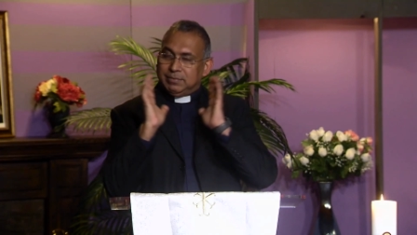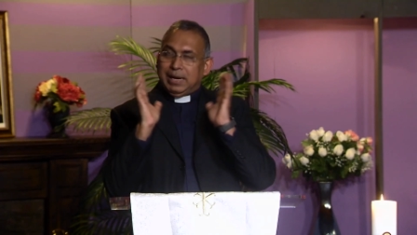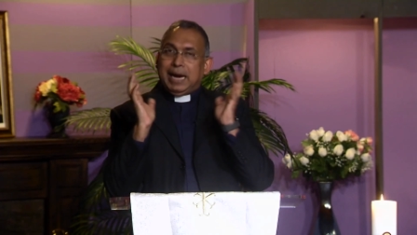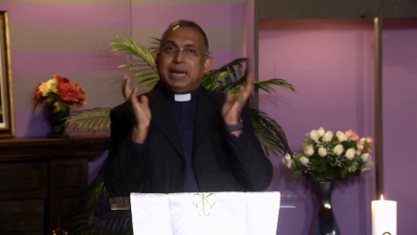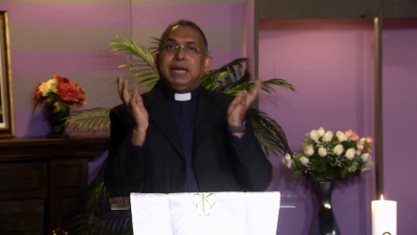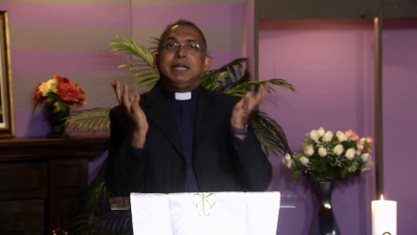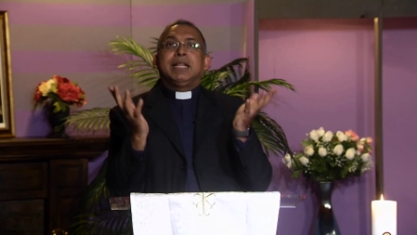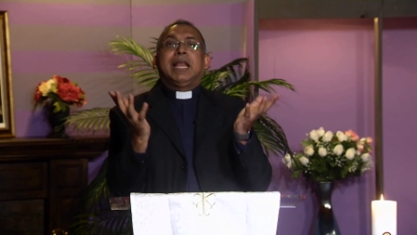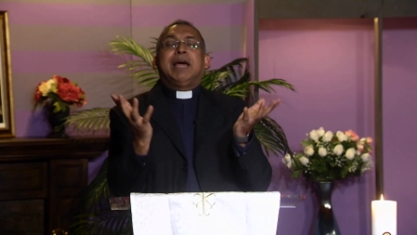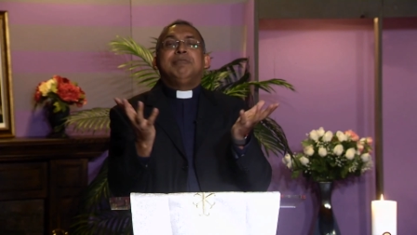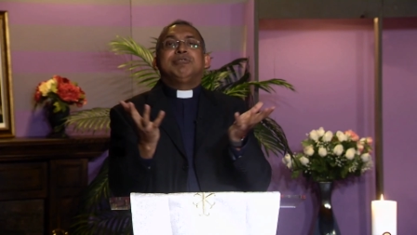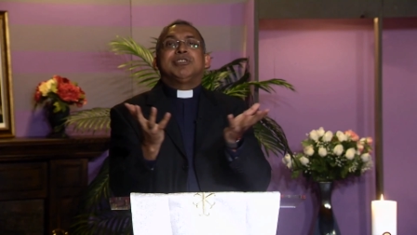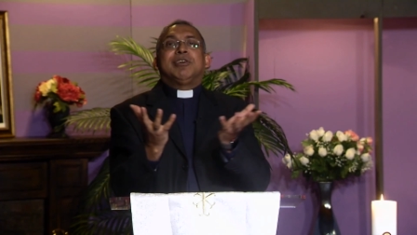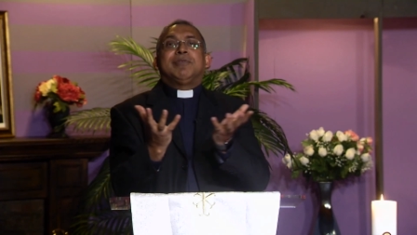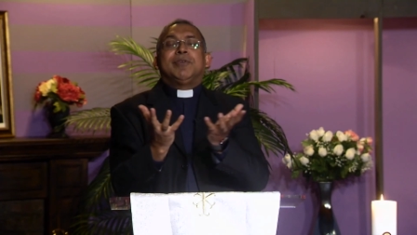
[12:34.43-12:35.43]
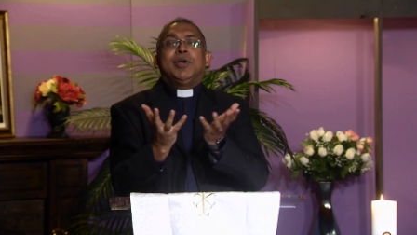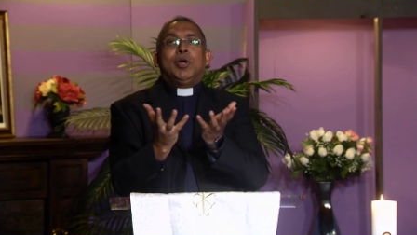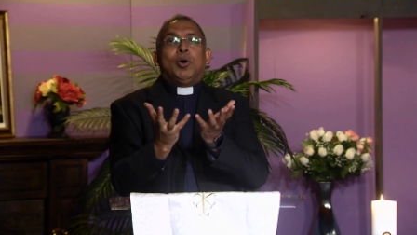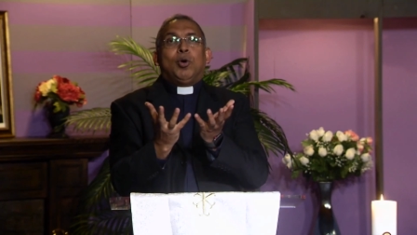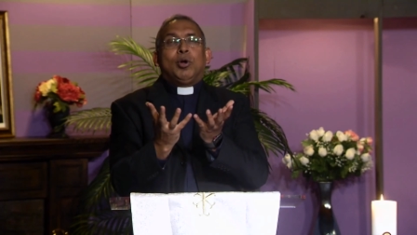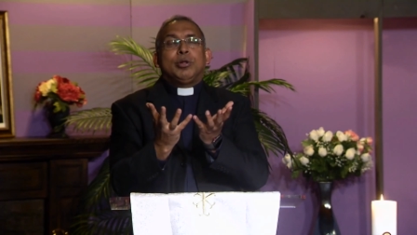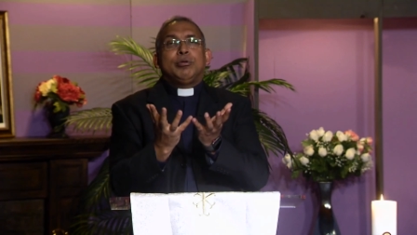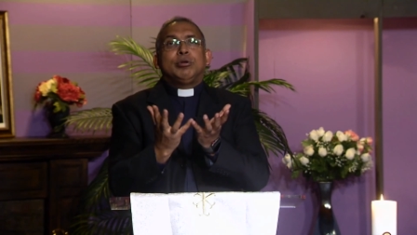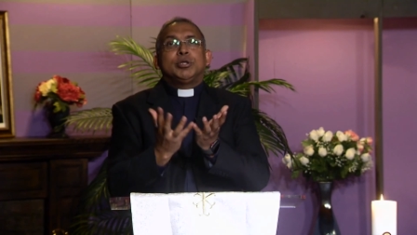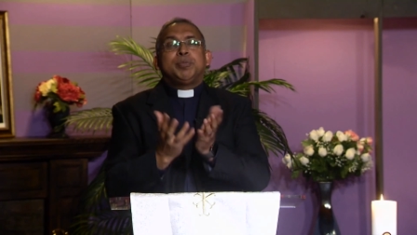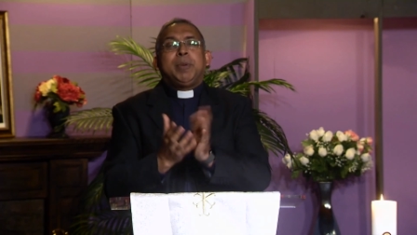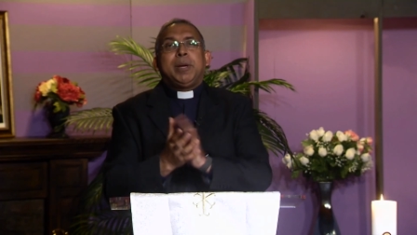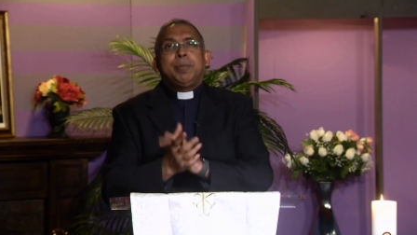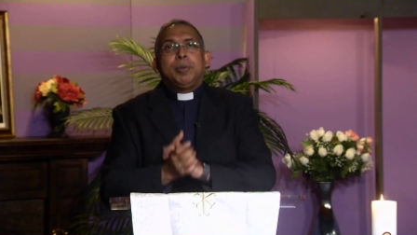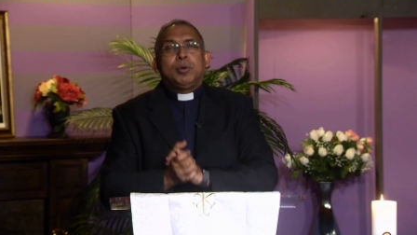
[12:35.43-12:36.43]
and in the lives of all those
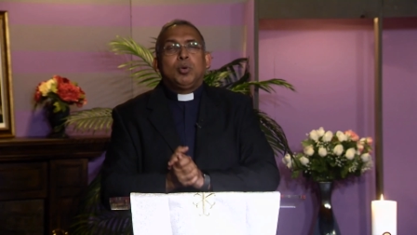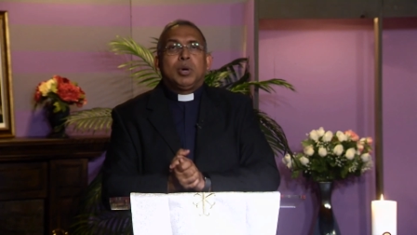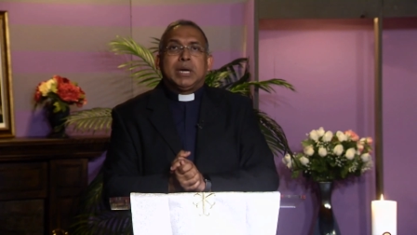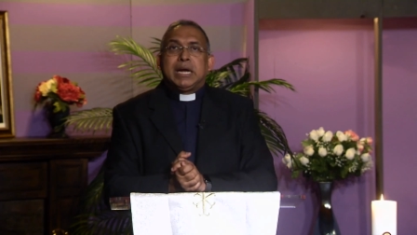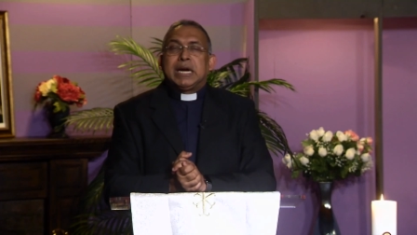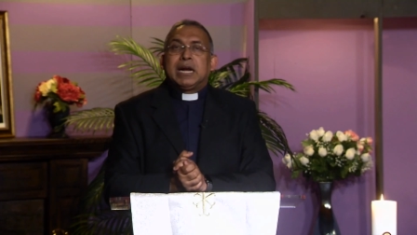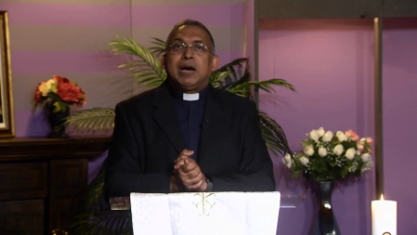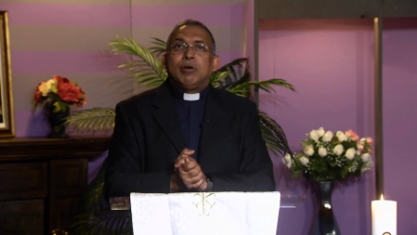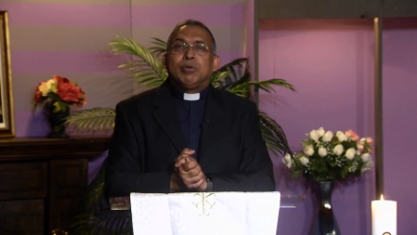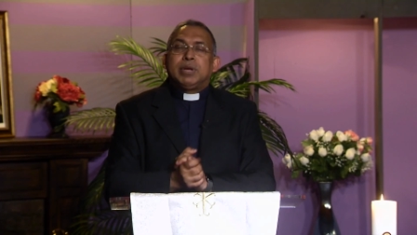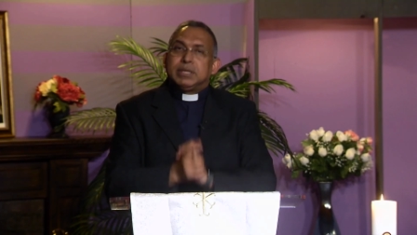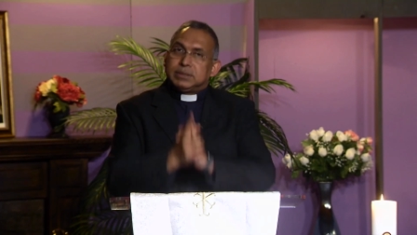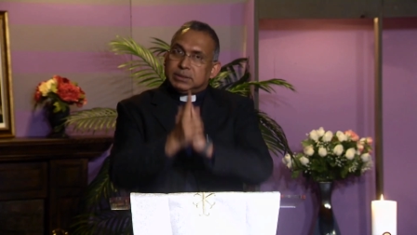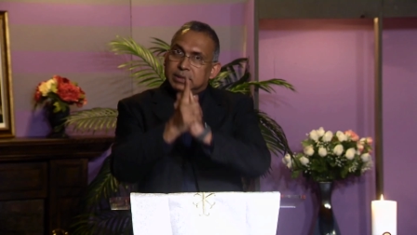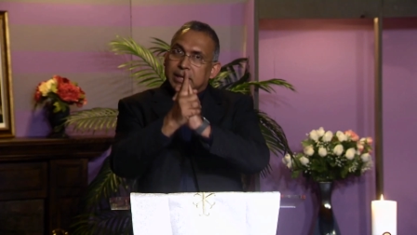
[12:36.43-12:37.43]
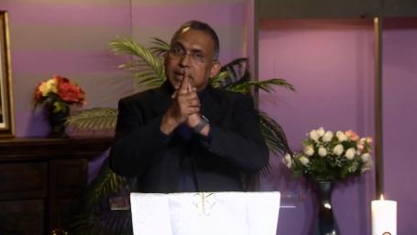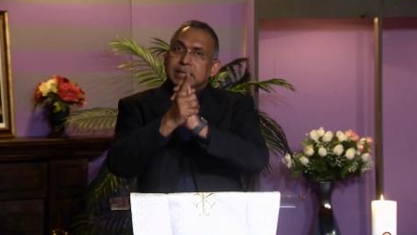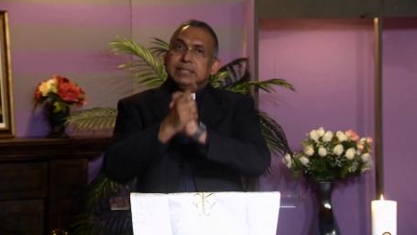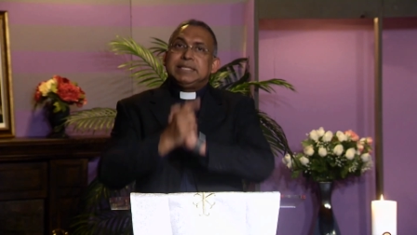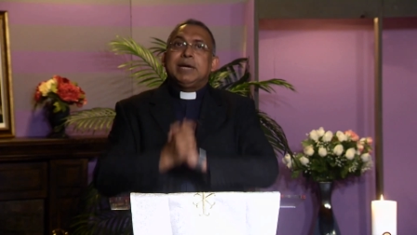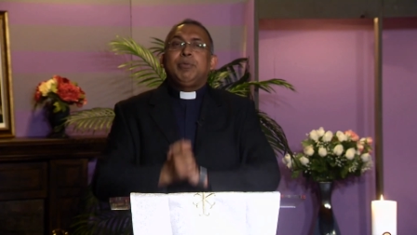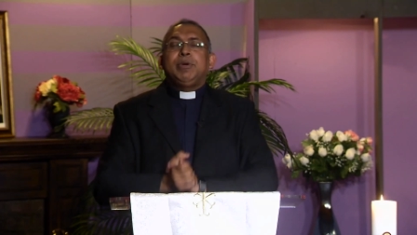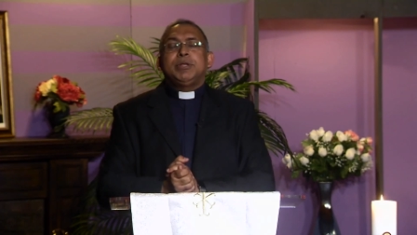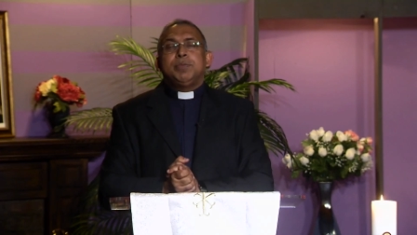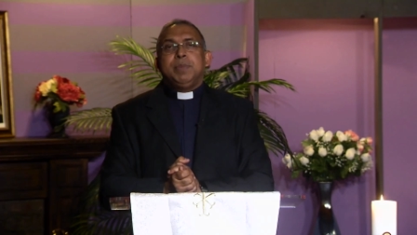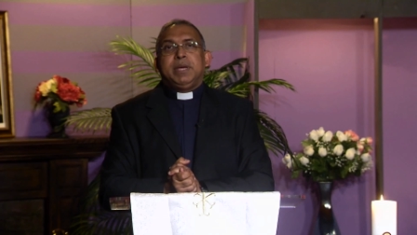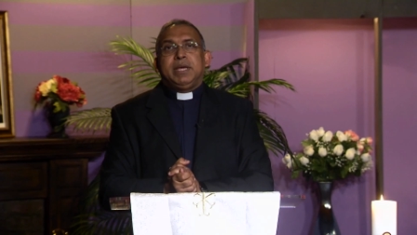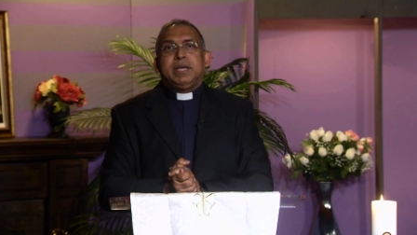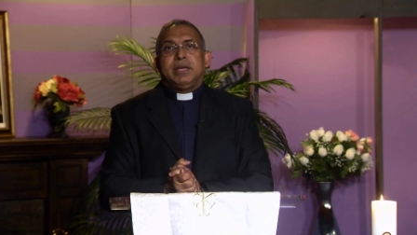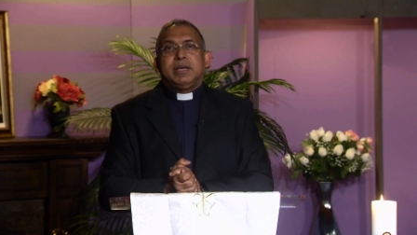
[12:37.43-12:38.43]
people who are around us. Stay with me.